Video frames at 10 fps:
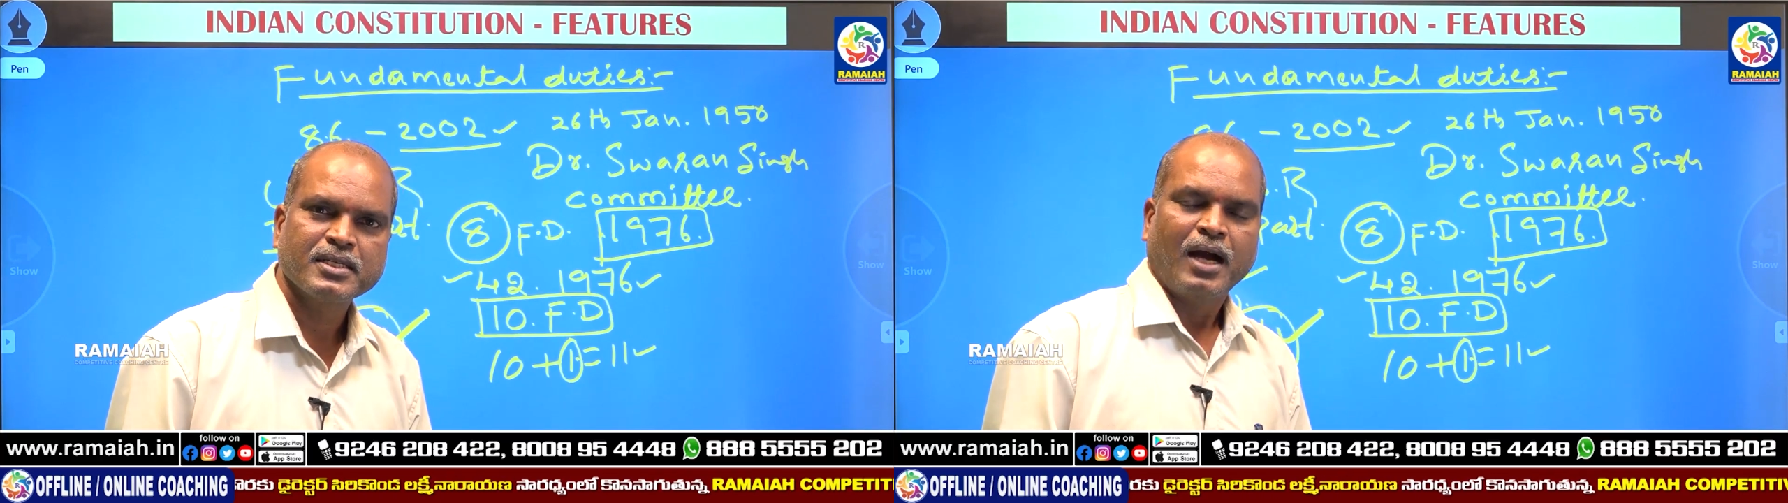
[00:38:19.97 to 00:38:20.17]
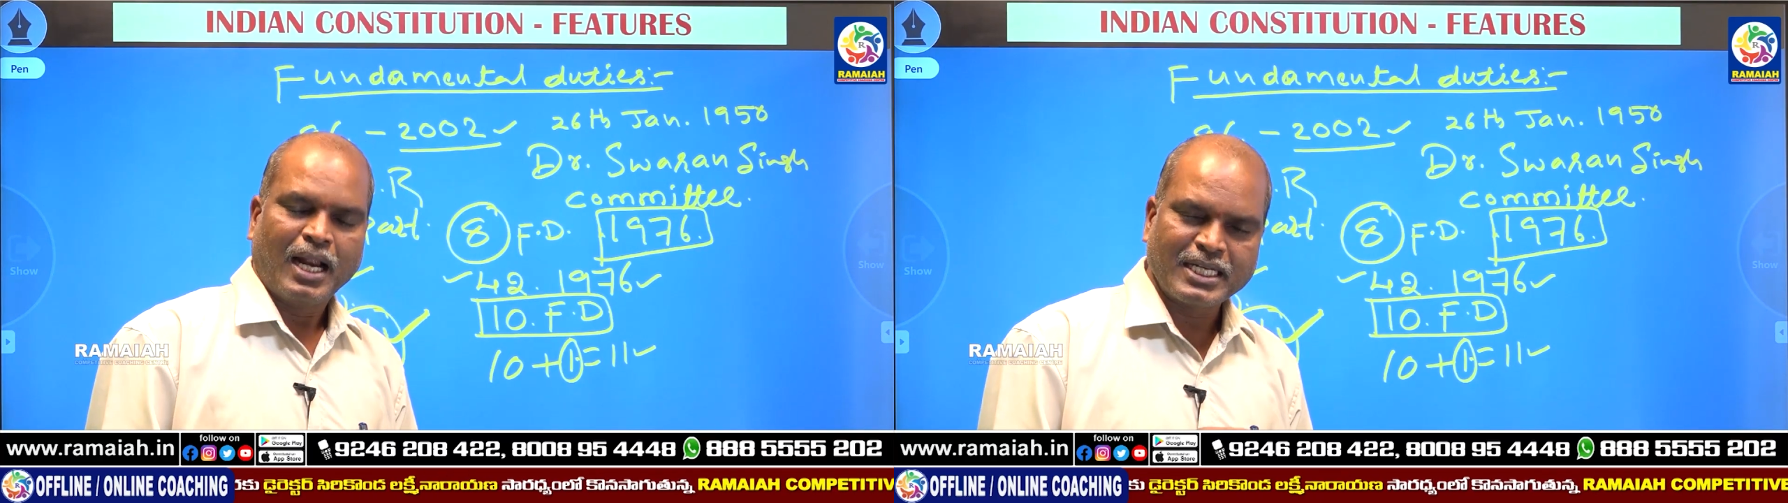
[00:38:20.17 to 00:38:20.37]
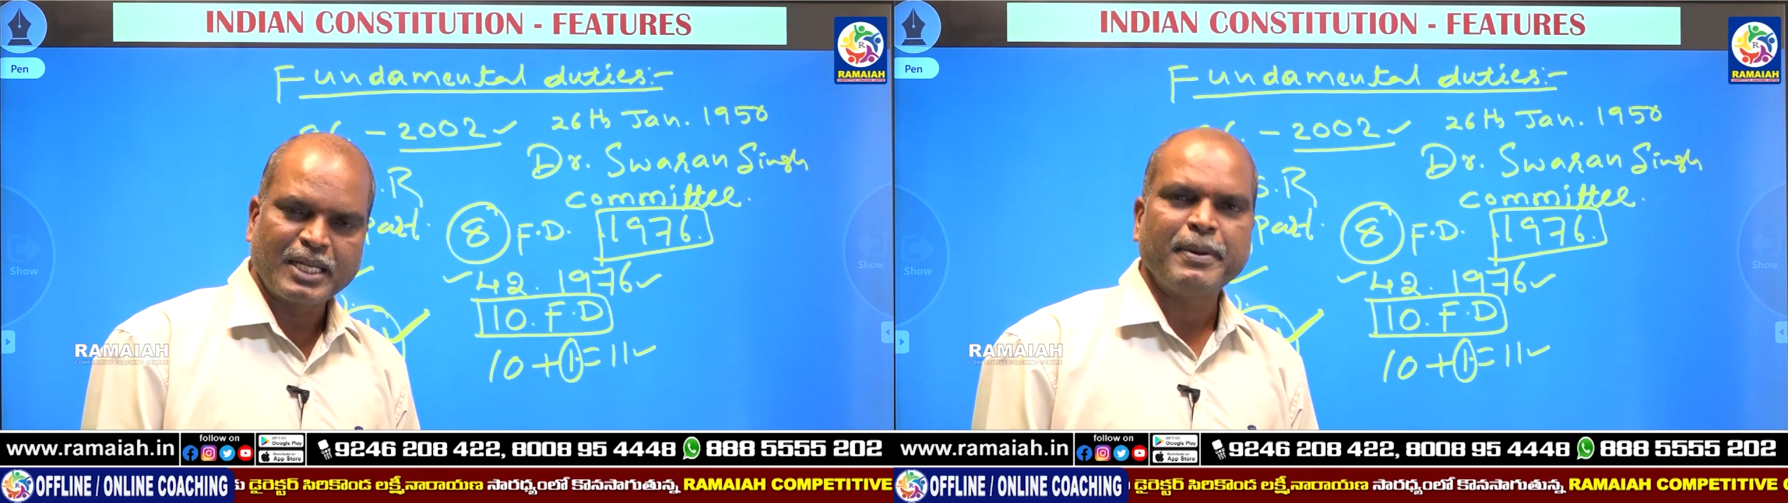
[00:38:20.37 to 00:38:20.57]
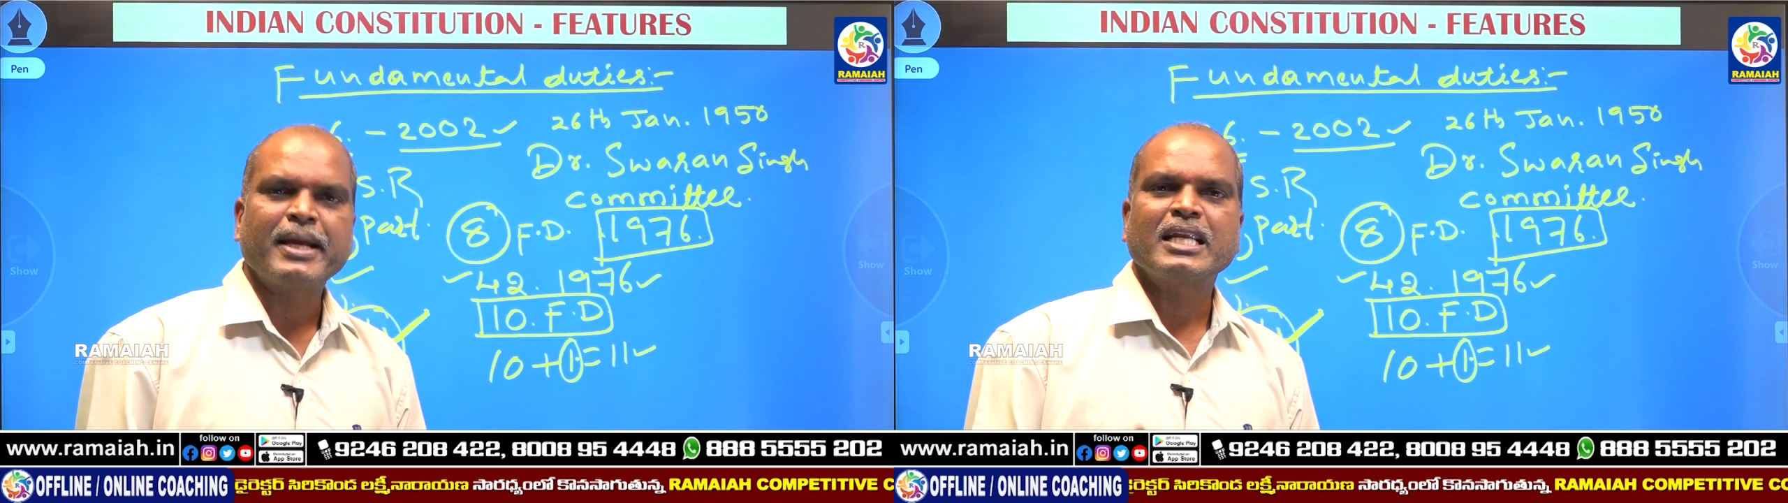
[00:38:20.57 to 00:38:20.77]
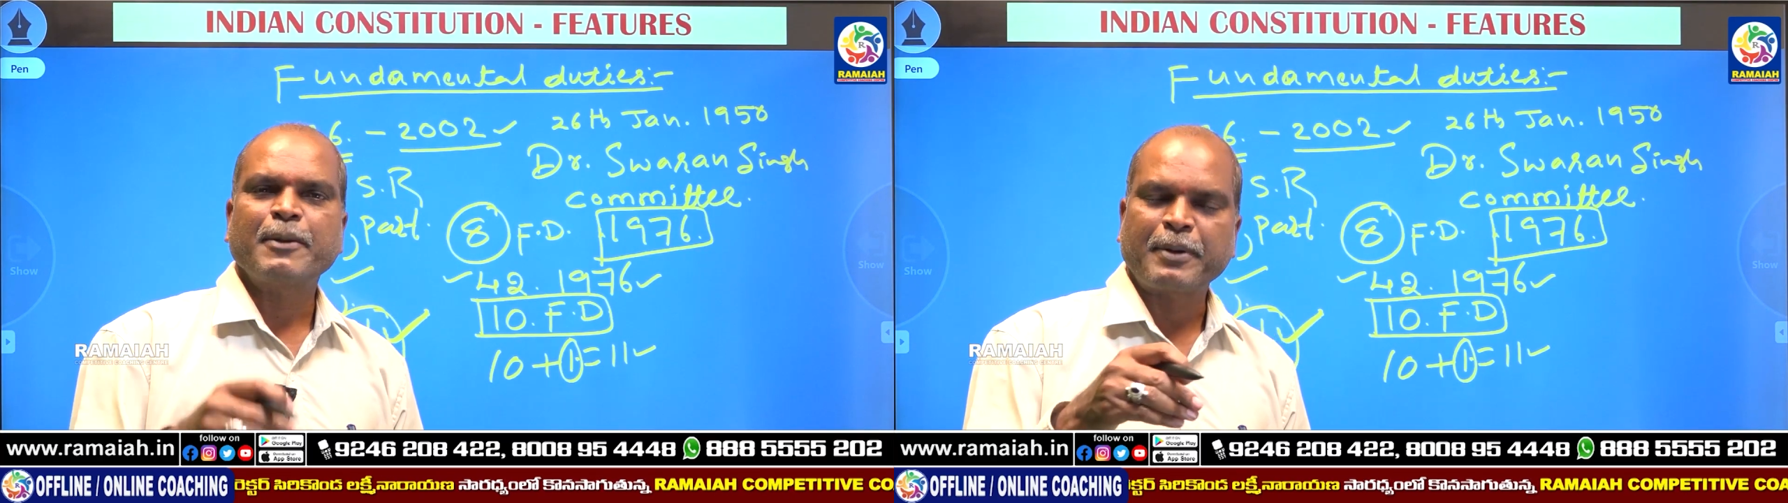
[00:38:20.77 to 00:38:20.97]

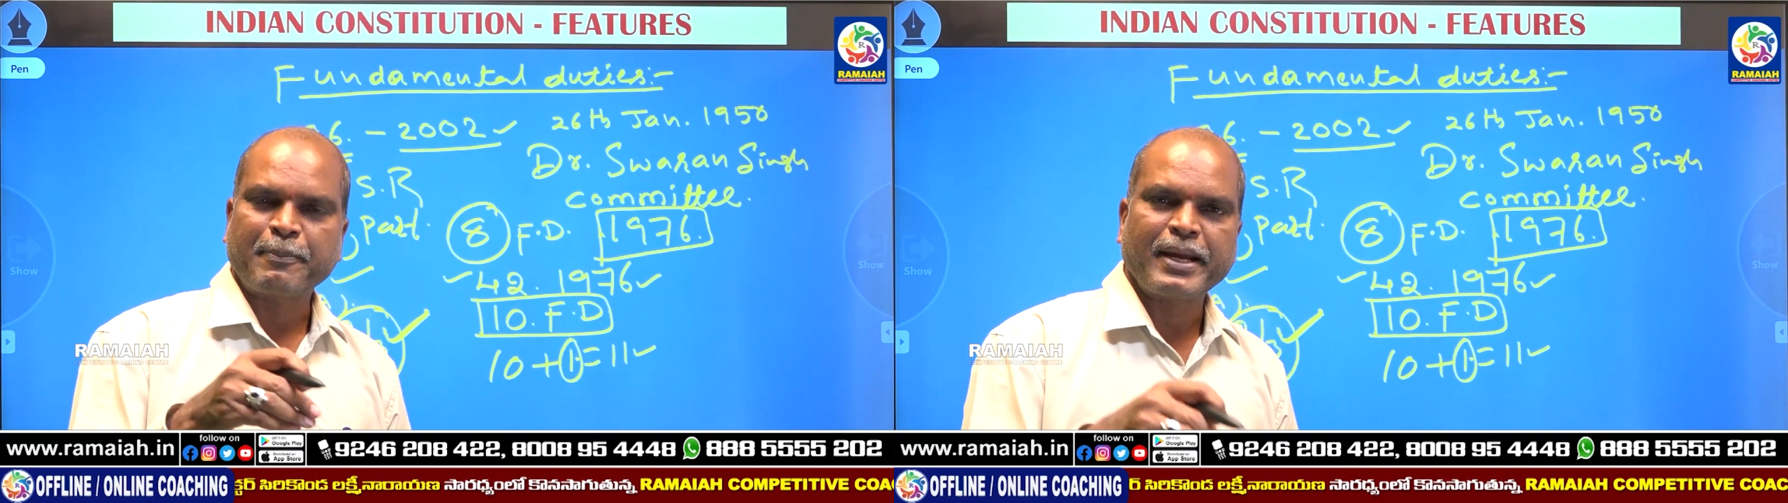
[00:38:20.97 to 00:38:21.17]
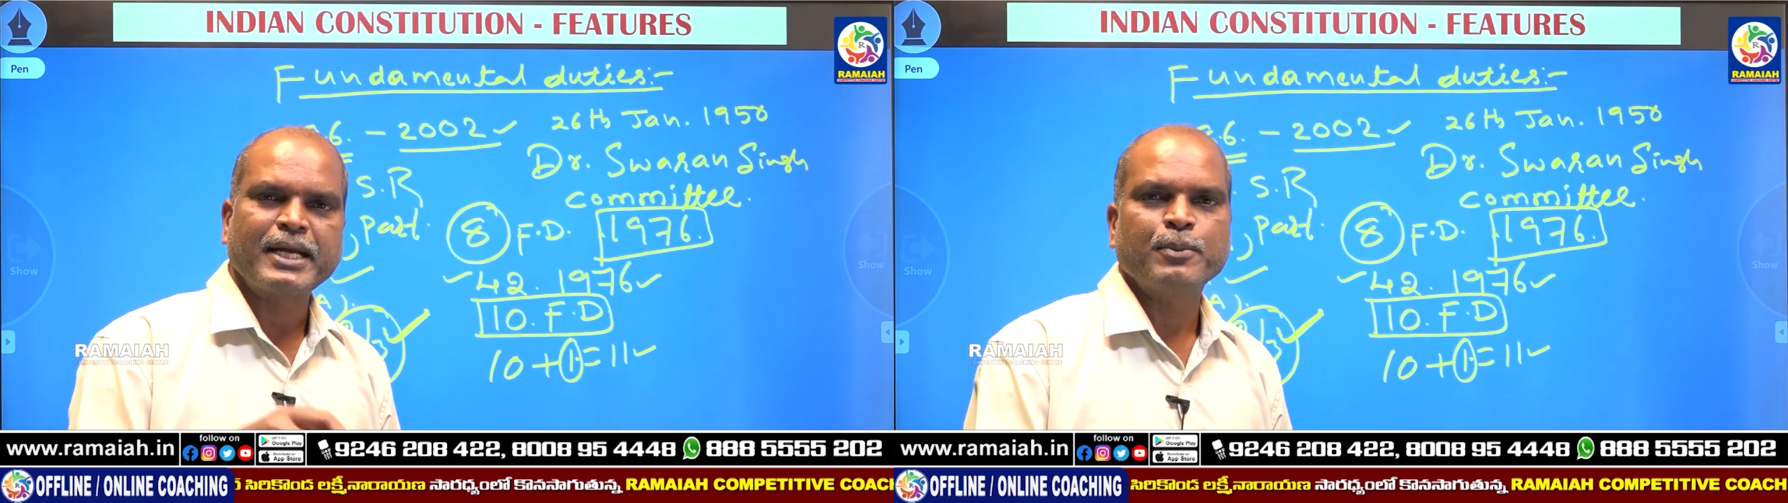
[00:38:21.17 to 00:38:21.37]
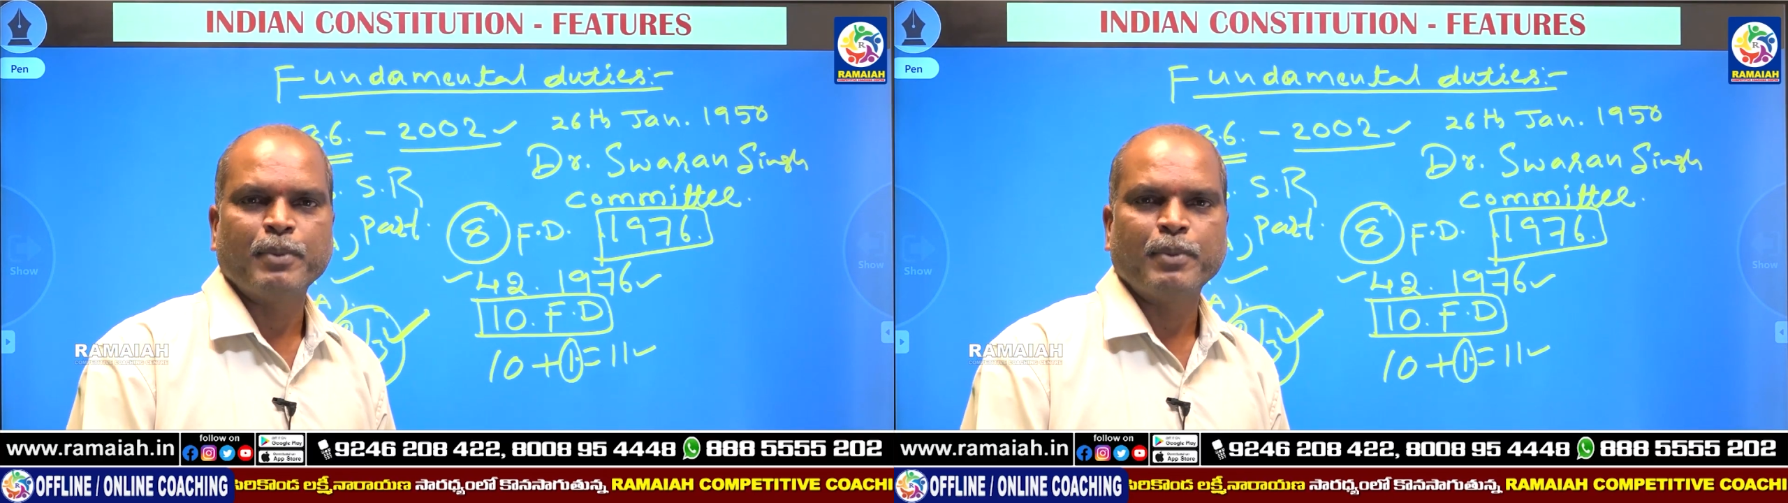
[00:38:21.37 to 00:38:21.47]
ultimately prepared